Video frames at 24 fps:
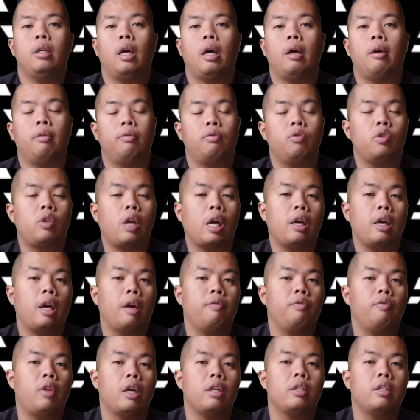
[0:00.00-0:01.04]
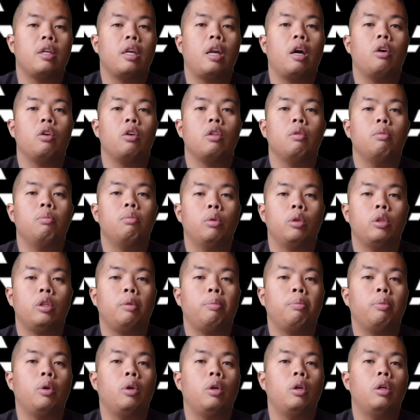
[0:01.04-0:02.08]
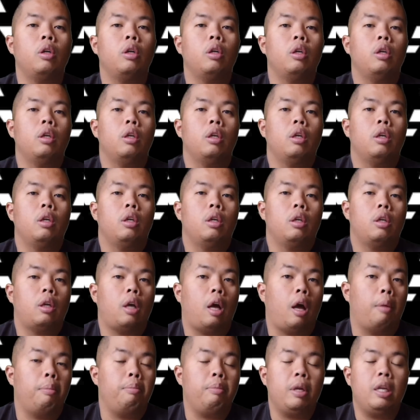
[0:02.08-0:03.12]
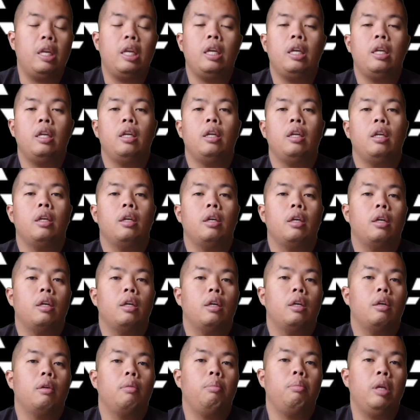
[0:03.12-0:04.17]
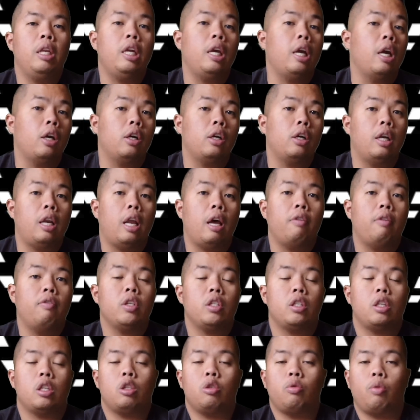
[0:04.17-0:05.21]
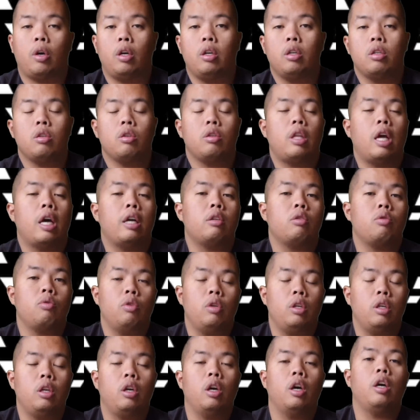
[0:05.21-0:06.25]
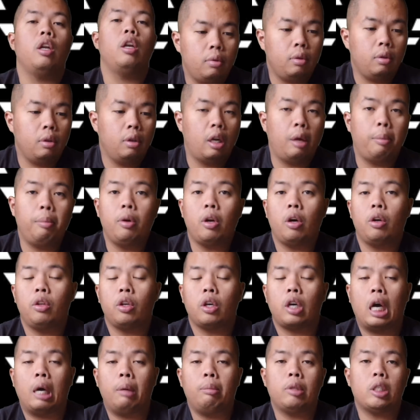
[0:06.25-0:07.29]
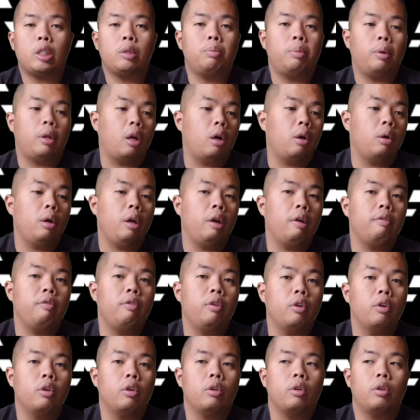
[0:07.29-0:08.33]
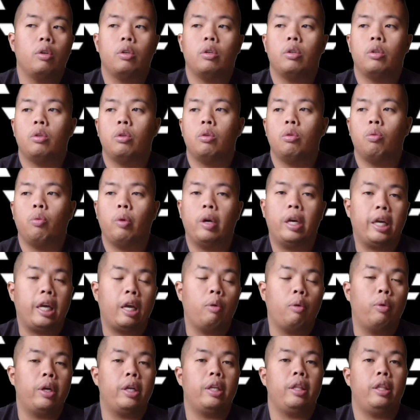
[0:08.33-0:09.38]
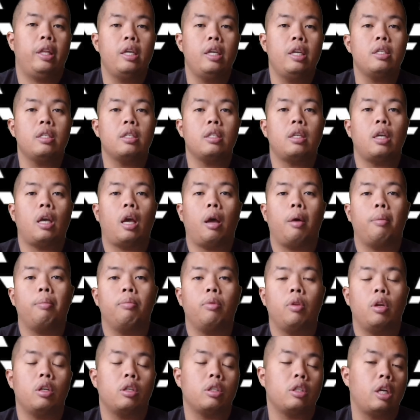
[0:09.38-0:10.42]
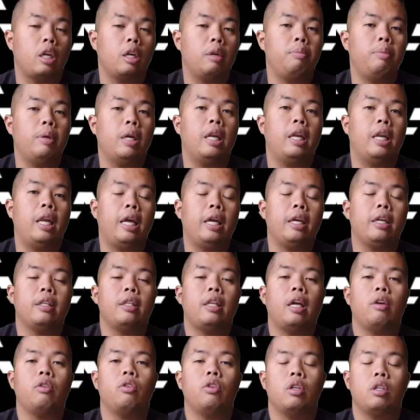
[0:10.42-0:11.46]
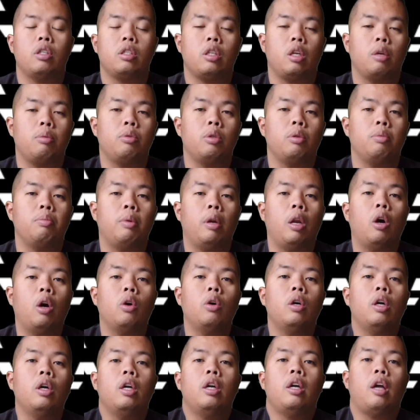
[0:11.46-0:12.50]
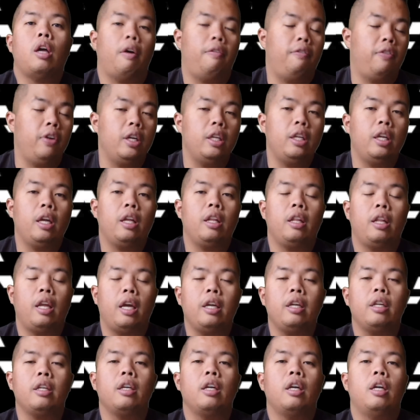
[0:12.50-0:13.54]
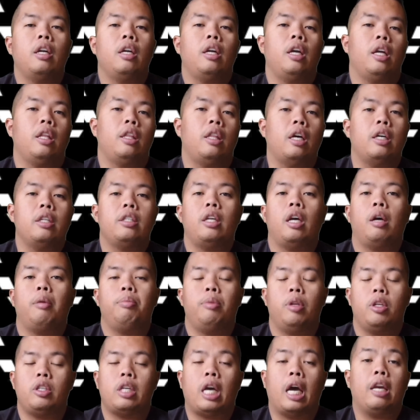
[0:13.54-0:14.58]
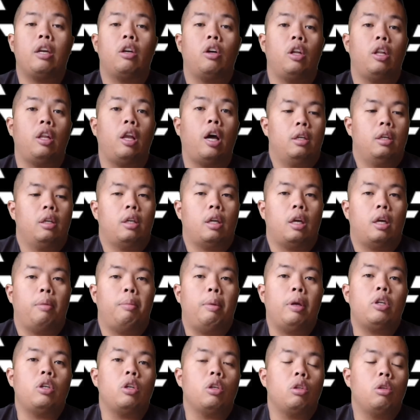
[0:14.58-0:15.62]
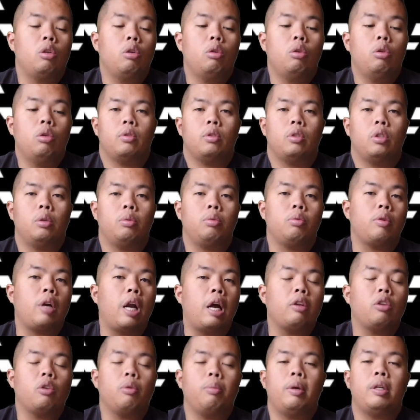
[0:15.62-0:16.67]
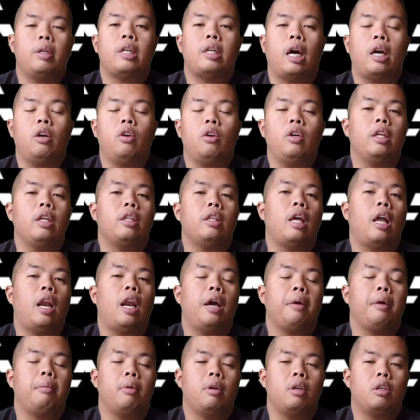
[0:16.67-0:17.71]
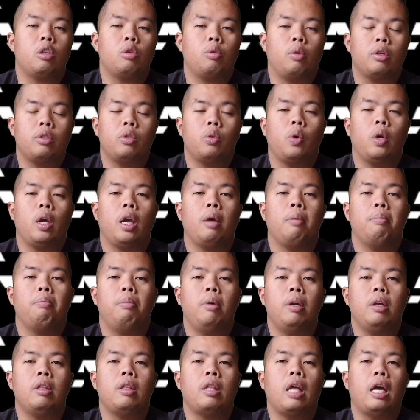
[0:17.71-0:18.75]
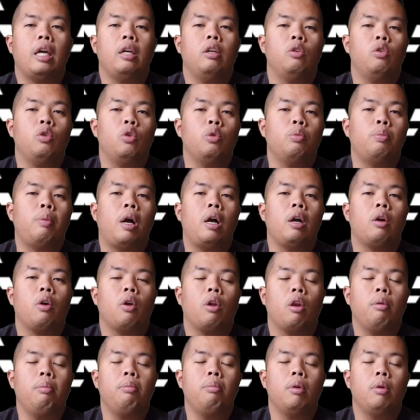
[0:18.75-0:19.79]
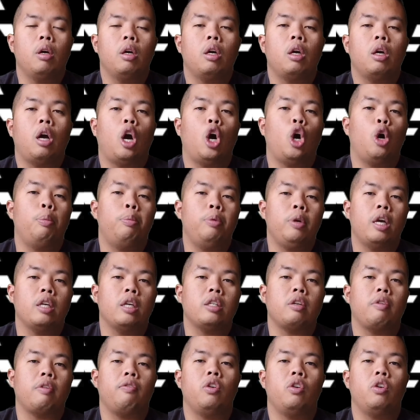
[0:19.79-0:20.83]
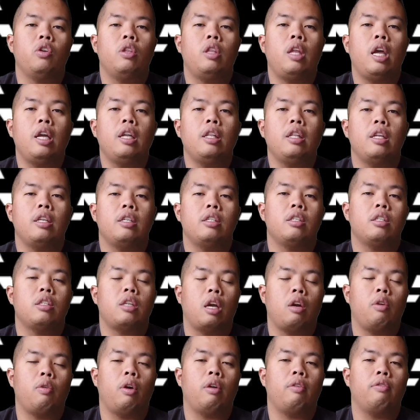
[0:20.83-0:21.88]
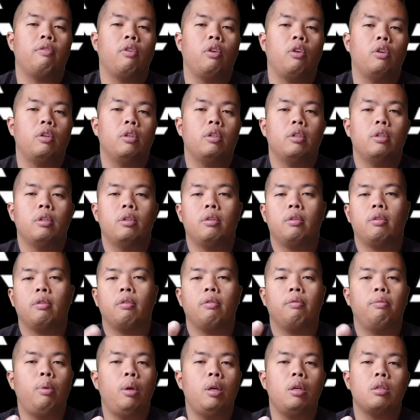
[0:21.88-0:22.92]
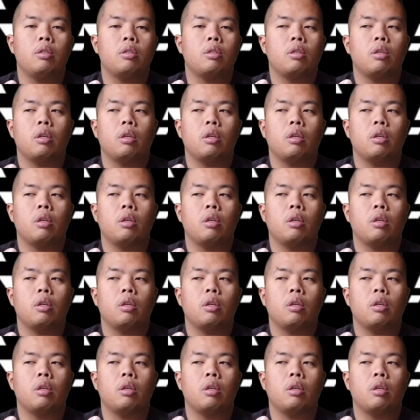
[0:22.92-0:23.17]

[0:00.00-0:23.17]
I've tried, I've tested out multiple uh, mini mini Air 11s as well, so that's really good. Let me know in the comments below if you want to get one of these. Um, there's going to be a link down the description below, affiliate link. It does help the channel a lot. Uh, make sure to subscribe to my channel, hit that like button as well, so we can beat that YouTube algorithm. I hope you guys have a good day and stay grateful. Peace.